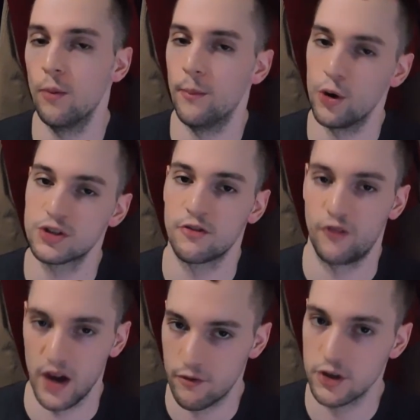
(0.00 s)
most
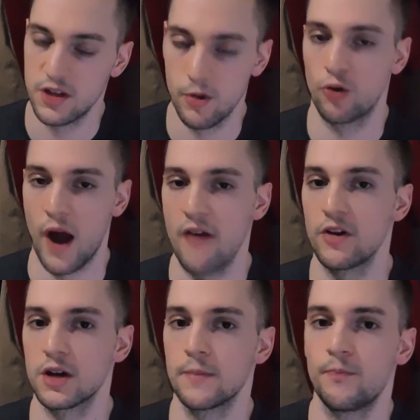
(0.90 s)
favored
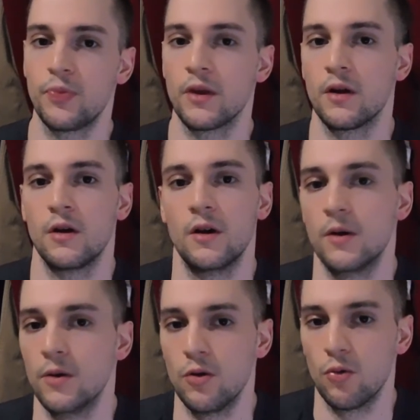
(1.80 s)
demographic,
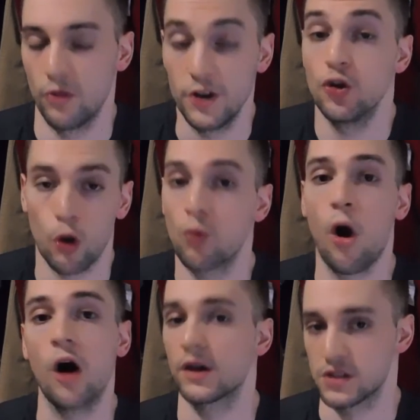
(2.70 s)
well, then you're
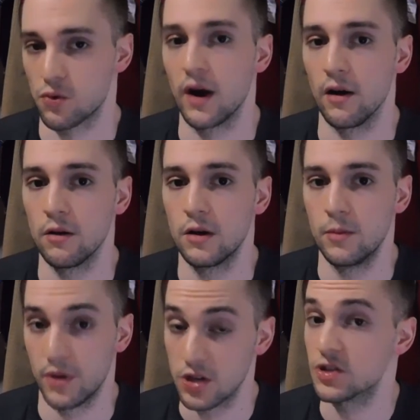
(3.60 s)
wrong as well.
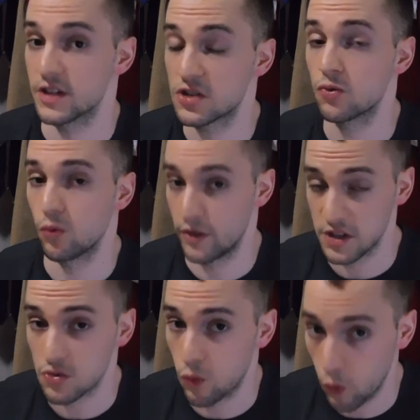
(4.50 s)
Because
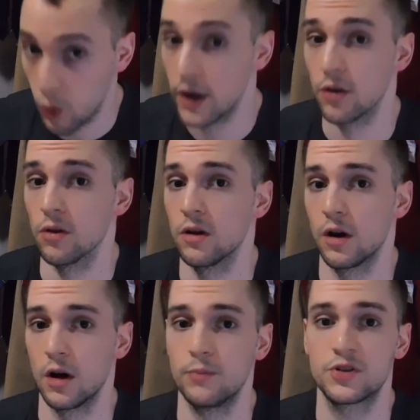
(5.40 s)
this will
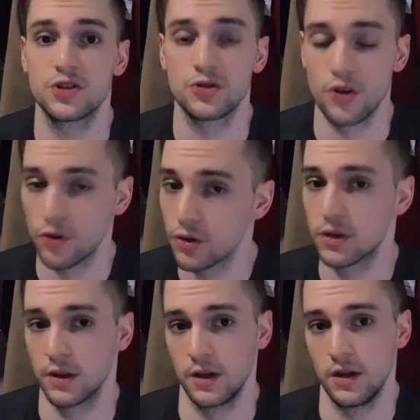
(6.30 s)

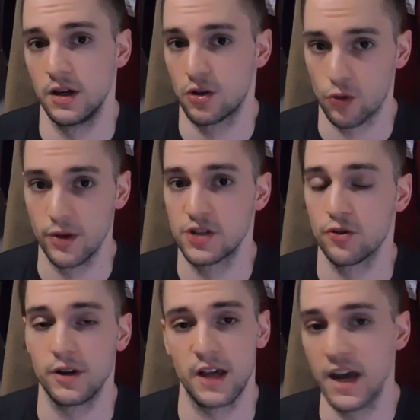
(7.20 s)
absurdly increase
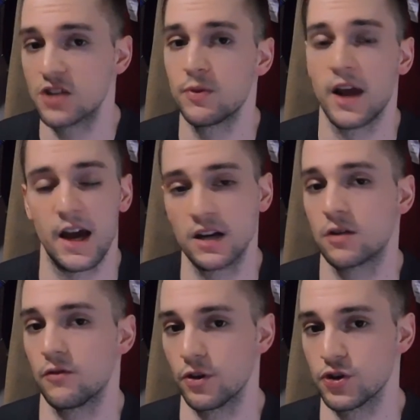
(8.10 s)
your engagement and
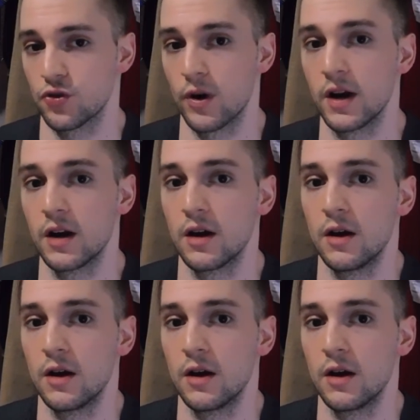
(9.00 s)
conversion rate.